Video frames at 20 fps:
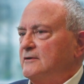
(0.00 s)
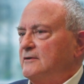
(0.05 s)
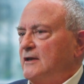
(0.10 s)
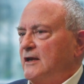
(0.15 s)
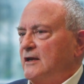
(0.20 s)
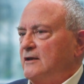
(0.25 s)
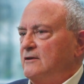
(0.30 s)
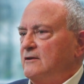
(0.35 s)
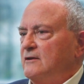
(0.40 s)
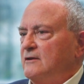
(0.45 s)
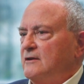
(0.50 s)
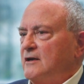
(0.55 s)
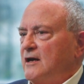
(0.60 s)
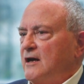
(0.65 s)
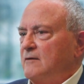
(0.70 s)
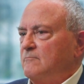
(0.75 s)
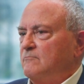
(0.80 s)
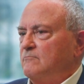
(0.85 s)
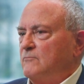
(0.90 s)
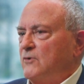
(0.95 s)
And
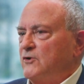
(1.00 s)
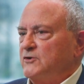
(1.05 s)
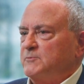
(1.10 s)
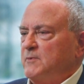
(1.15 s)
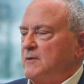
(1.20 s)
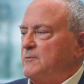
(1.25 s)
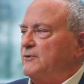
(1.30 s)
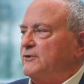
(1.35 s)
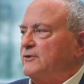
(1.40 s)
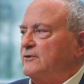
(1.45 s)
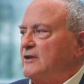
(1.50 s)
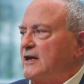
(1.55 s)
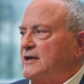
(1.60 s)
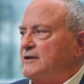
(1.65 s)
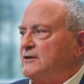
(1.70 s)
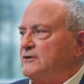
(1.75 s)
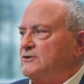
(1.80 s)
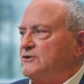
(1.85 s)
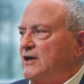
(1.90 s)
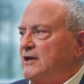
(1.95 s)
most people don't like
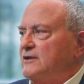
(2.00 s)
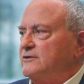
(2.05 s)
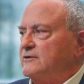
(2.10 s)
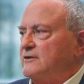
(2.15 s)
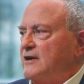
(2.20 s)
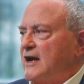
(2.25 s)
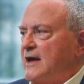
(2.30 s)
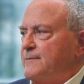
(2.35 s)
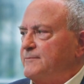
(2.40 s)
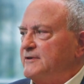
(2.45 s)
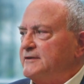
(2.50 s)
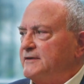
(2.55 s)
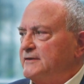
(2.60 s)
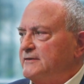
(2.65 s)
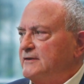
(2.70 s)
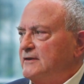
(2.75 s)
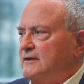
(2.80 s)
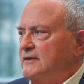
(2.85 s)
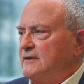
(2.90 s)
to change their habits.